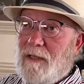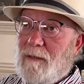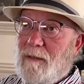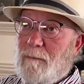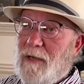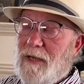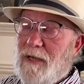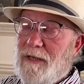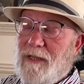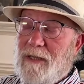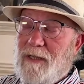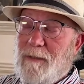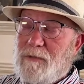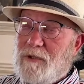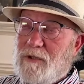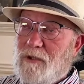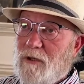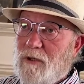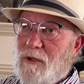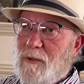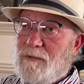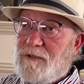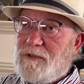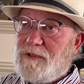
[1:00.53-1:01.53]
My name's
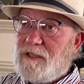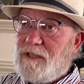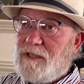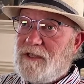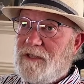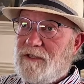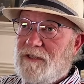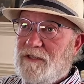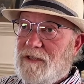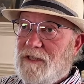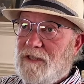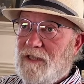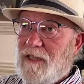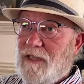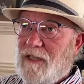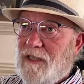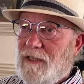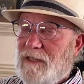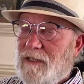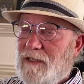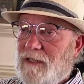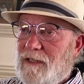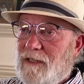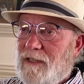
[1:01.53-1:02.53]
Herb Sisk,
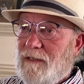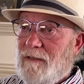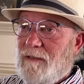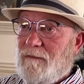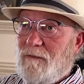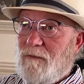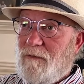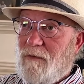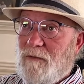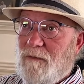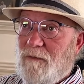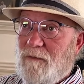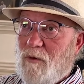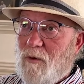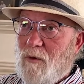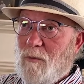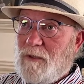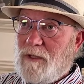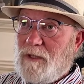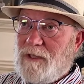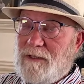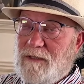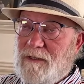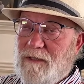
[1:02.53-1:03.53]

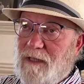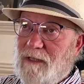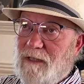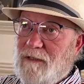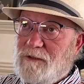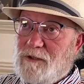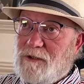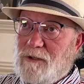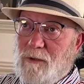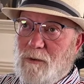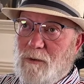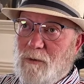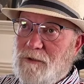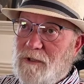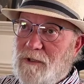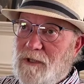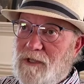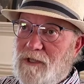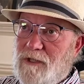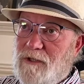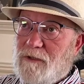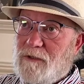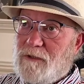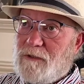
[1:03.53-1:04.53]
formerly school
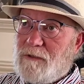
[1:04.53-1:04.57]
teacher